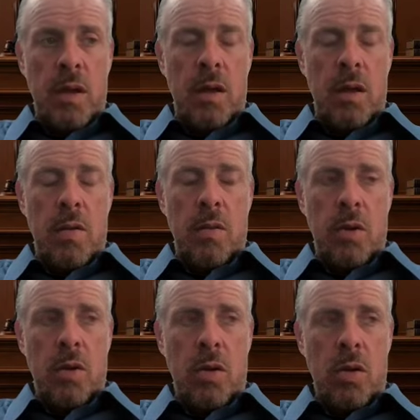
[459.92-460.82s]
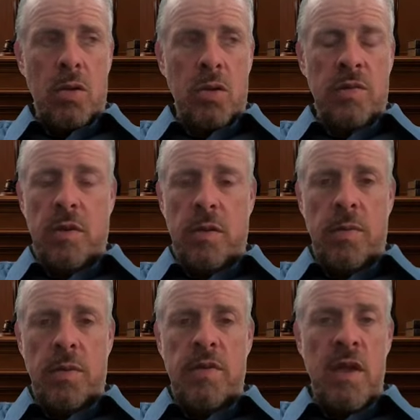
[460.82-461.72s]
what do we call it, our
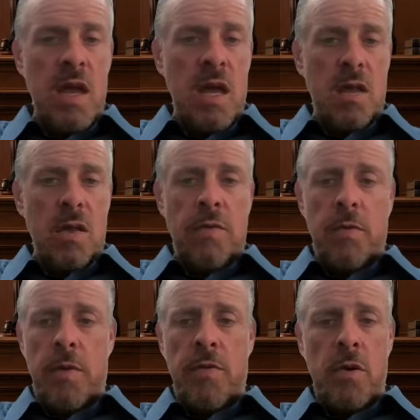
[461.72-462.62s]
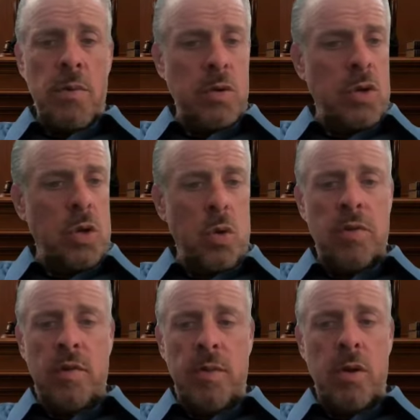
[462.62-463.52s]
syllabus, and look for my phone number. You can
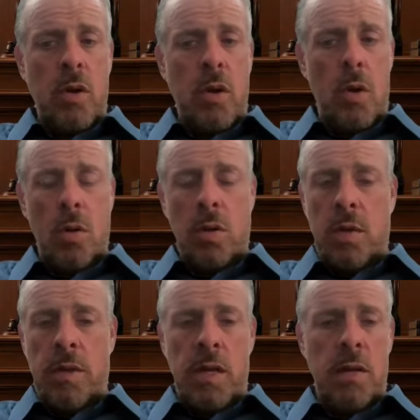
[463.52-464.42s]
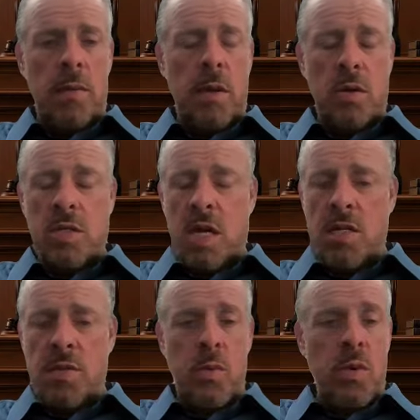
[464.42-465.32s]
always give me a call or give me an email or
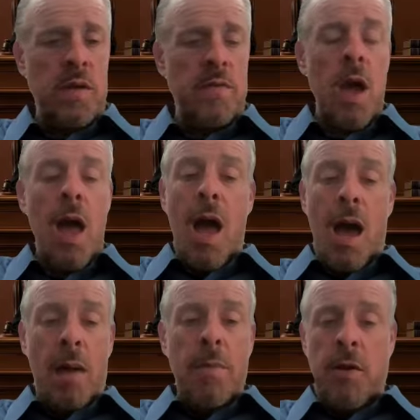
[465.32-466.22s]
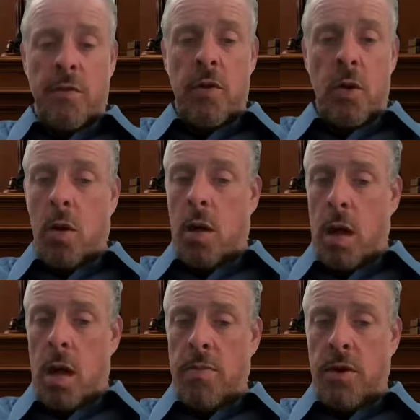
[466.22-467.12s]
text me, whatever. I'm here for you all.
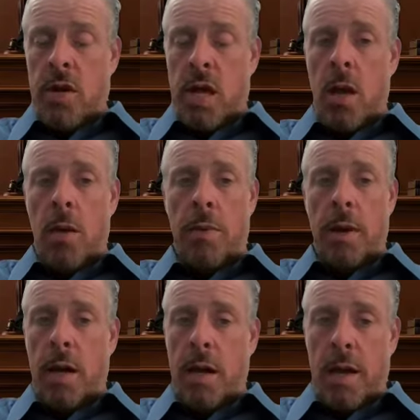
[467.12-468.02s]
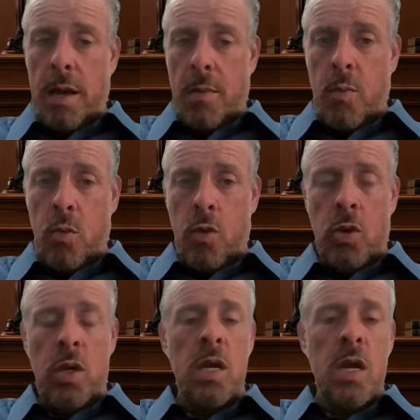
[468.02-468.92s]
I'm there to help. I'm
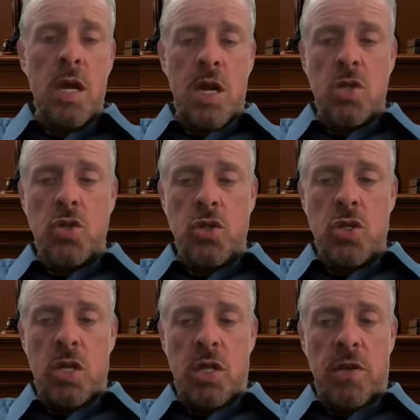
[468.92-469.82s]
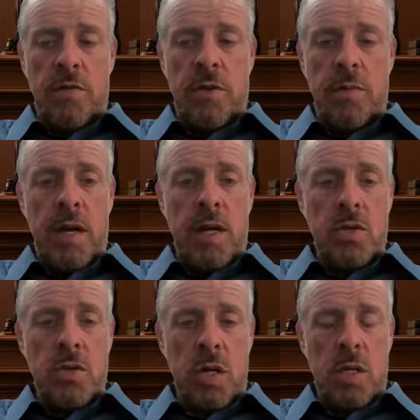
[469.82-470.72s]
really interested in your feedback
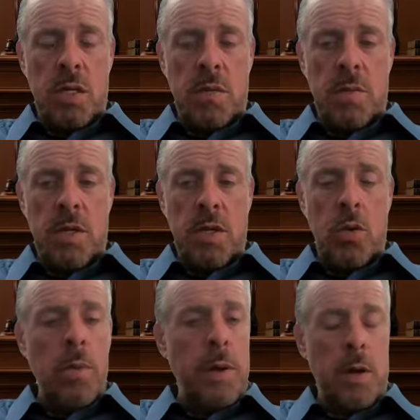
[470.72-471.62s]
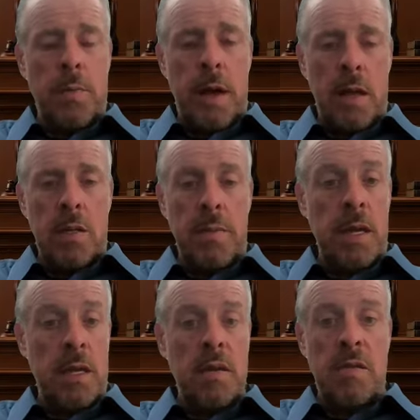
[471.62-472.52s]
and trying to make you a better pilot to
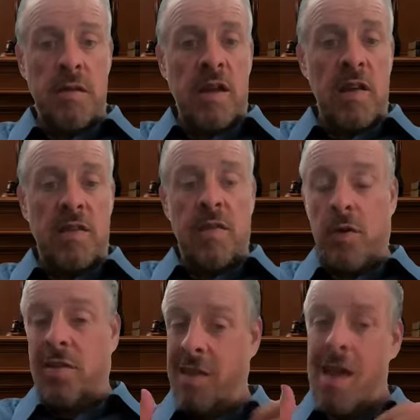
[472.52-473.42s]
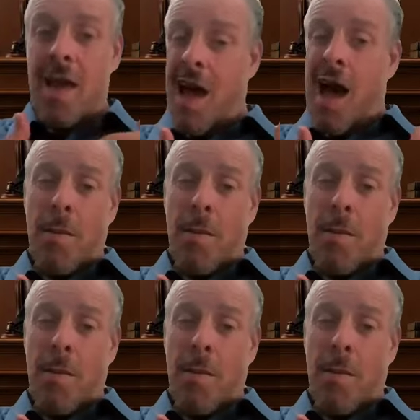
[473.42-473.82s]
make the sky safer because